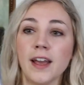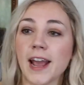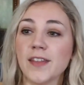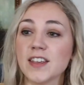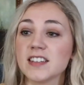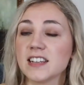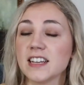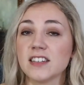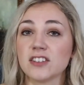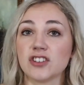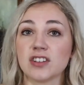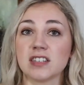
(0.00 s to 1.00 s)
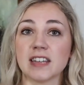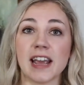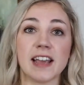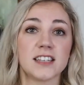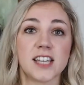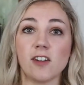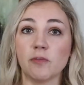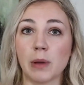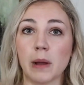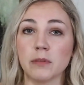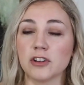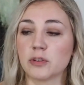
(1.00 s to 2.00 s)
And this is just a
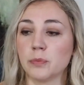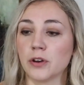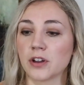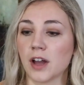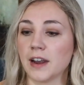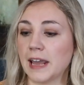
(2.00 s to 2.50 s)
self-published book on